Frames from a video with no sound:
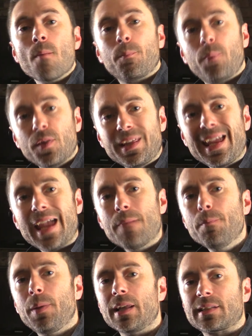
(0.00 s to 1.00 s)
But the
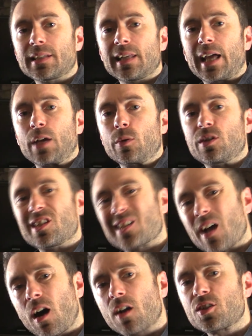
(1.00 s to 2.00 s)
implicit language is
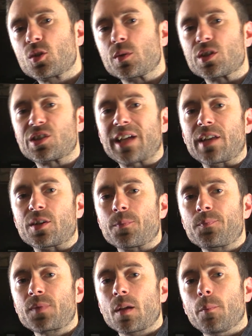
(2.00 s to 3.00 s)
harder to understand
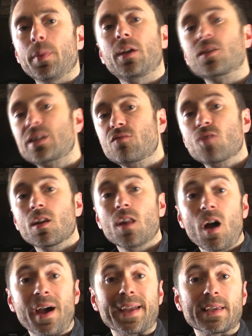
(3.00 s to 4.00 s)
because it
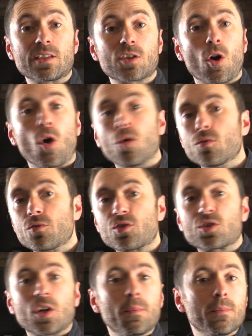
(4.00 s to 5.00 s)
relies on
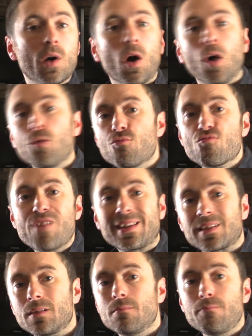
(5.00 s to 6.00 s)
some
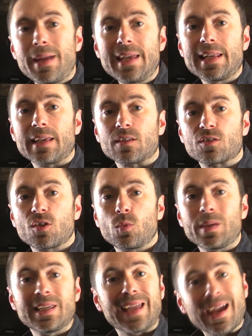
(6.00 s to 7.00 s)
unwritten meanings that
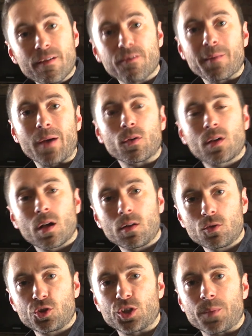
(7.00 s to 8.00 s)
we get from our
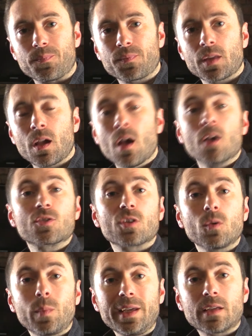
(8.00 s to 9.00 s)
culture.
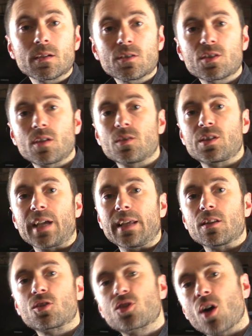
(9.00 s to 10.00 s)
So we can associate
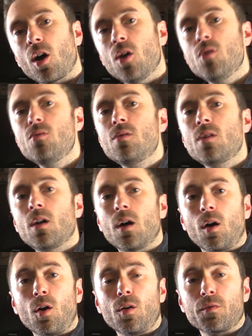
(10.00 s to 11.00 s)
the tone
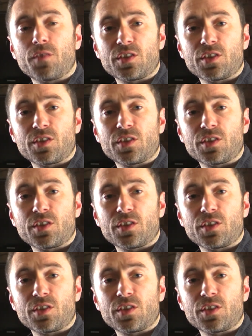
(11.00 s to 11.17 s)
of the